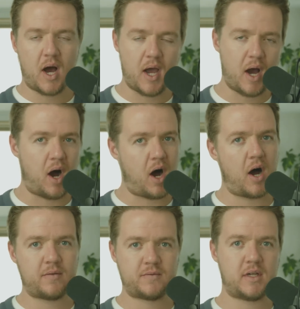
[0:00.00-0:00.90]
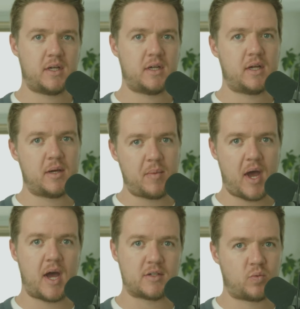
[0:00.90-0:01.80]
I often am
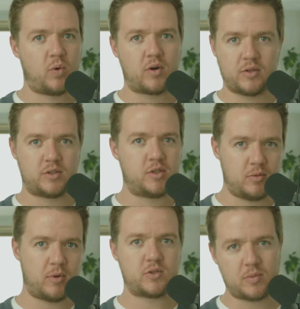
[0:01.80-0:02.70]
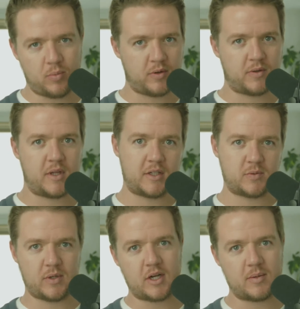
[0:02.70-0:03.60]
asked what are the two most important
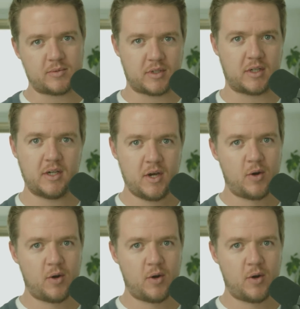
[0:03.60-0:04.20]
things when it comes to